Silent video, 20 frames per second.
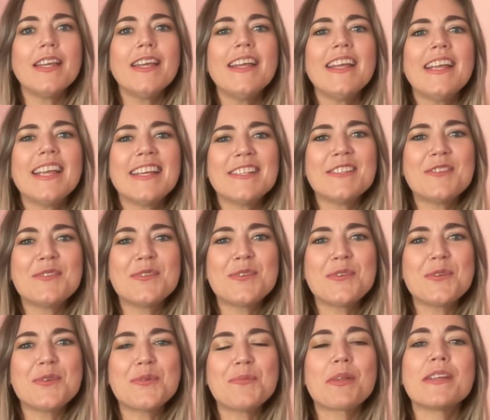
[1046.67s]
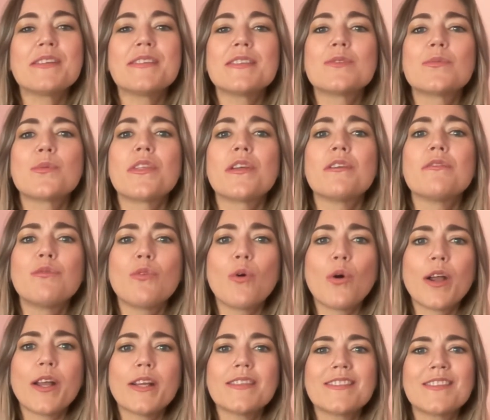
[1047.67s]
into places where their
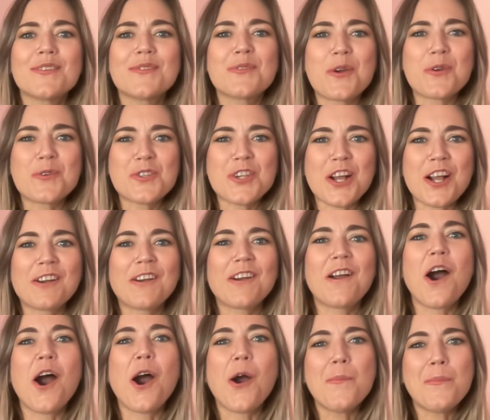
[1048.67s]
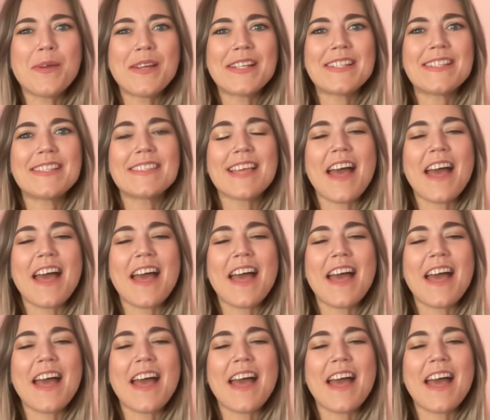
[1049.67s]
voice, their throat chakra opens,